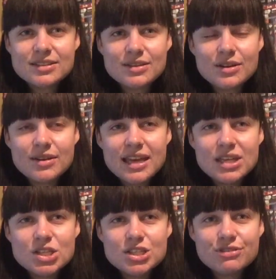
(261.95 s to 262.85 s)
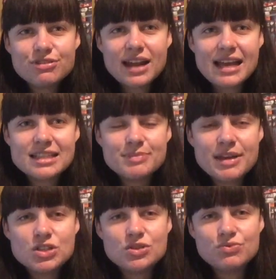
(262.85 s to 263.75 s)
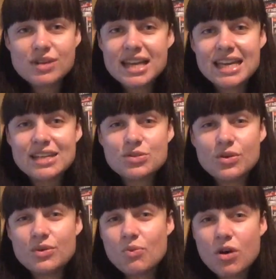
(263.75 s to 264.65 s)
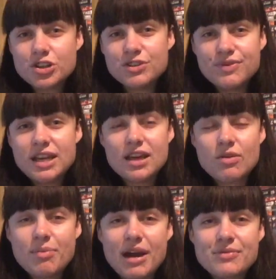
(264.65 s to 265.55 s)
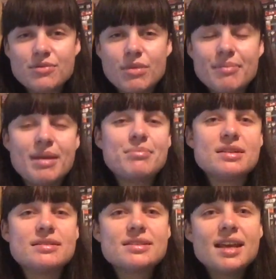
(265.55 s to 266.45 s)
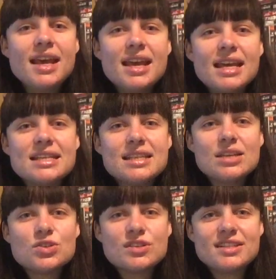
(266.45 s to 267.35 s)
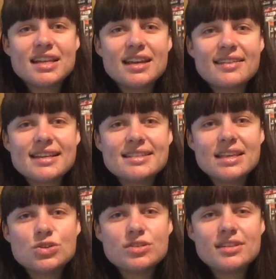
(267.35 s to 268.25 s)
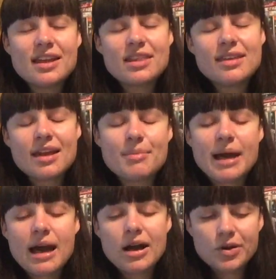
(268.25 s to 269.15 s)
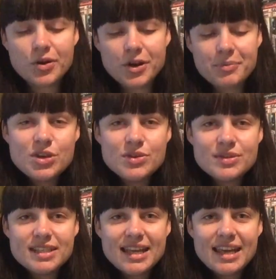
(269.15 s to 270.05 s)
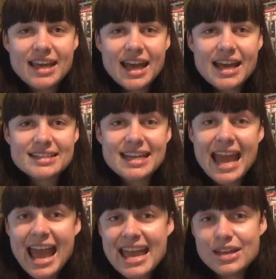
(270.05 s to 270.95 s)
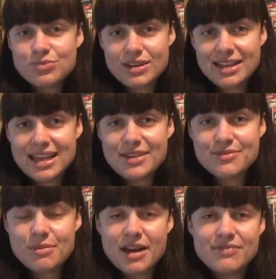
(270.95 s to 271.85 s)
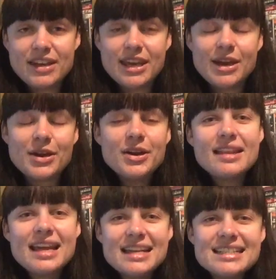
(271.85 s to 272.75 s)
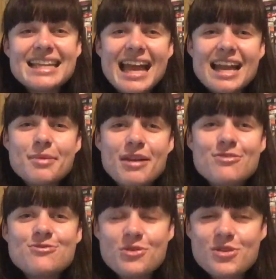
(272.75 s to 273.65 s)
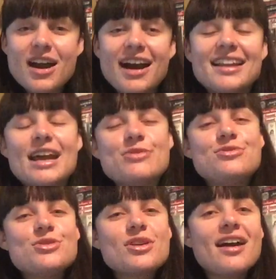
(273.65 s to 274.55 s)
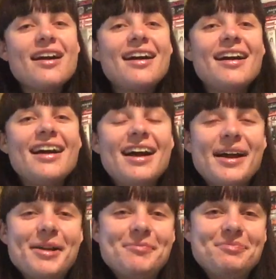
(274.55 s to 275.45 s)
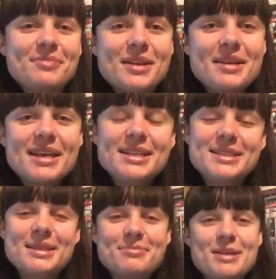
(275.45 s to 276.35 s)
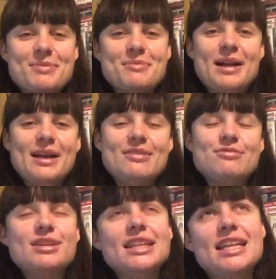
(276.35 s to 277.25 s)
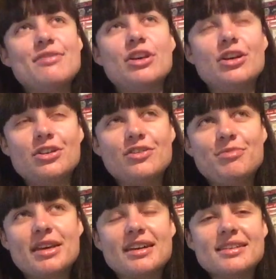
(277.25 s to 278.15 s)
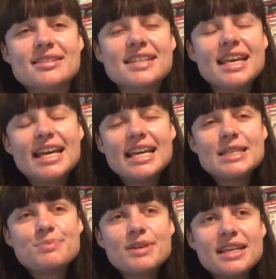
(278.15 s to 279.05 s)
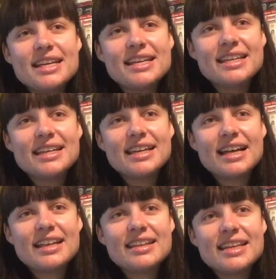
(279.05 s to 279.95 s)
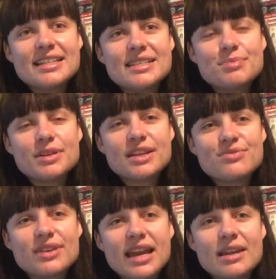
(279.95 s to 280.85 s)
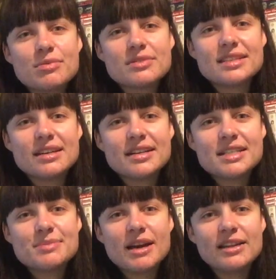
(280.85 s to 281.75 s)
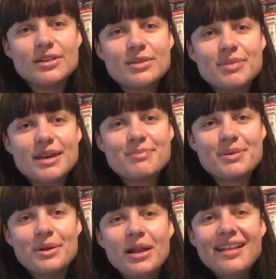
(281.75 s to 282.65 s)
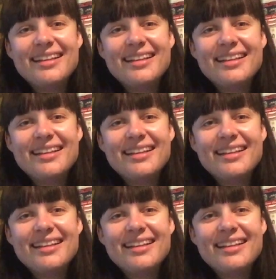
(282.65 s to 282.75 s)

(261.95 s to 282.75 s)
So each different aspect you read or watch a video about from our members is interesting, and that's the interesting thing about our group, using as an aid really for my video, and that is the anime Fuka. Now Fuka, some people might have really never heard of because I think it's a pretty forgettable series by a lot of people.